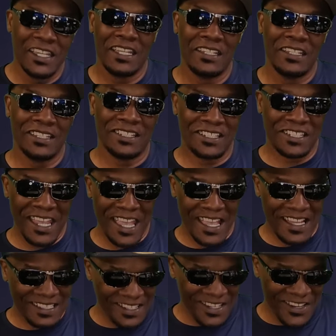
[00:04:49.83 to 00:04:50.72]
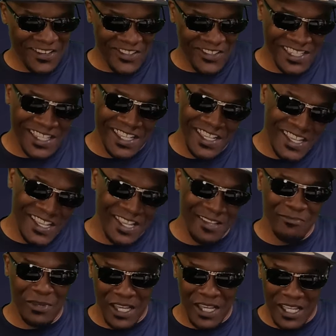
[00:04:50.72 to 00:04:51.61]
in the chats and
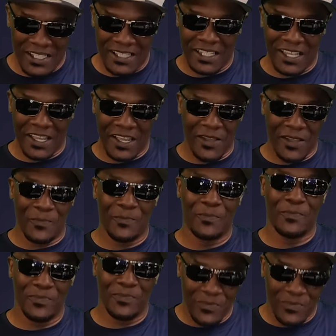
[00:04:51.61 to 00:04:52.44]
everything, but uh,